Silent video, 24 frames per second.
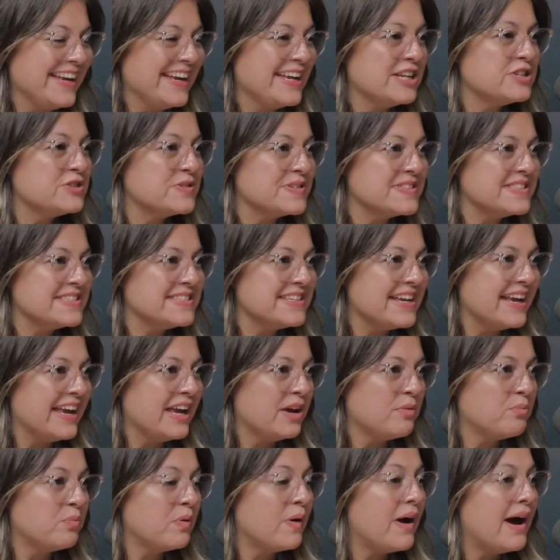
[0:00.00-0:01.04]

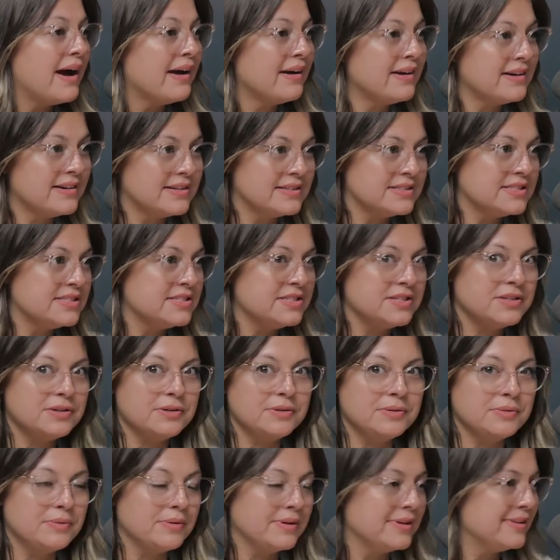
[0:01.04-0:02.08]
interesting prior
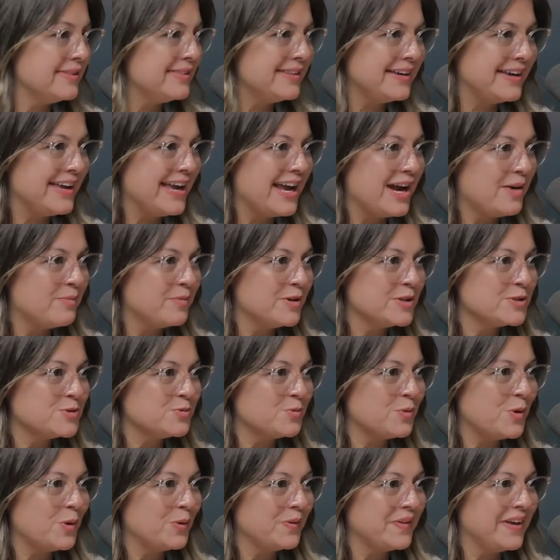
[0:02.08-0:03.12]
to the cameras
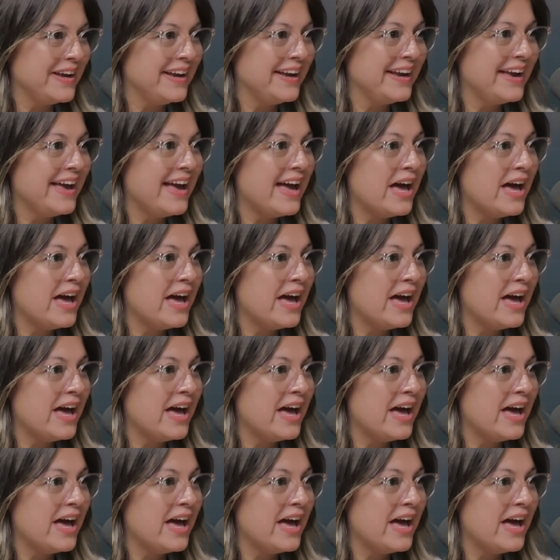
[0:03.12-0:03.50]
rolling